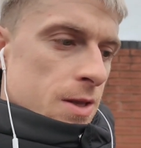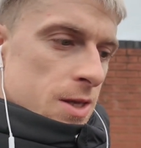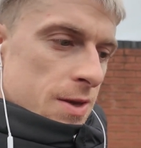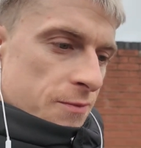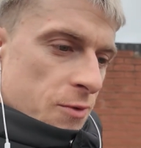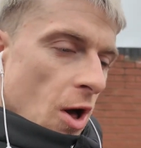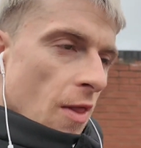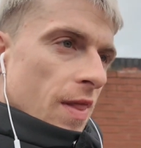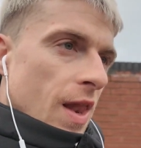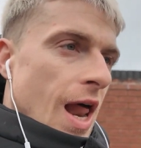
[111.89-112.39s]

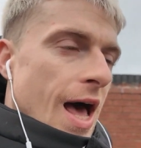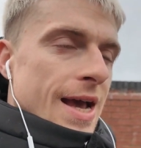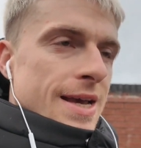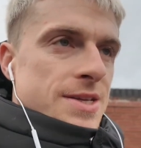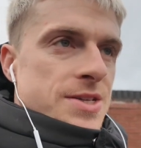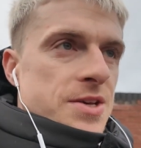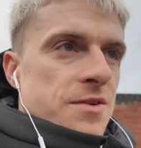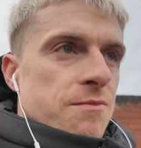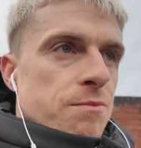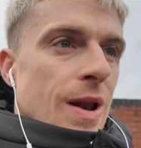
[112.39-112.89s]
you've got the
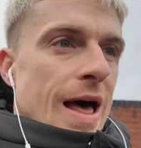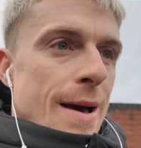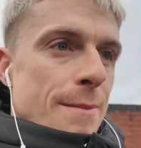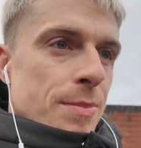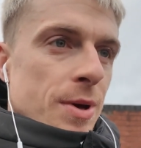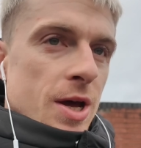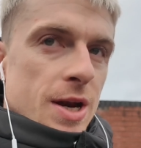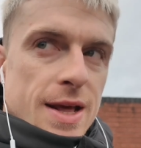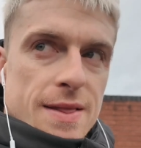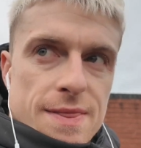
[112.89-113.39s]
likes of
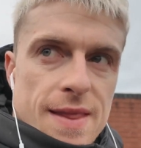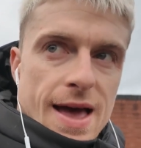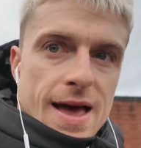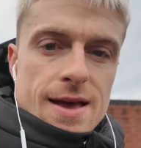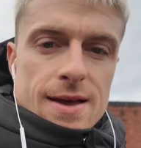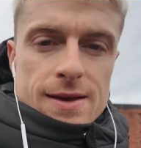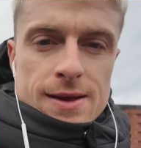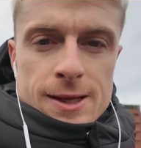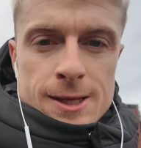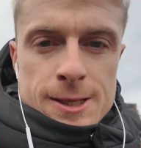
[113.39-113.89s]
Blackburn in there,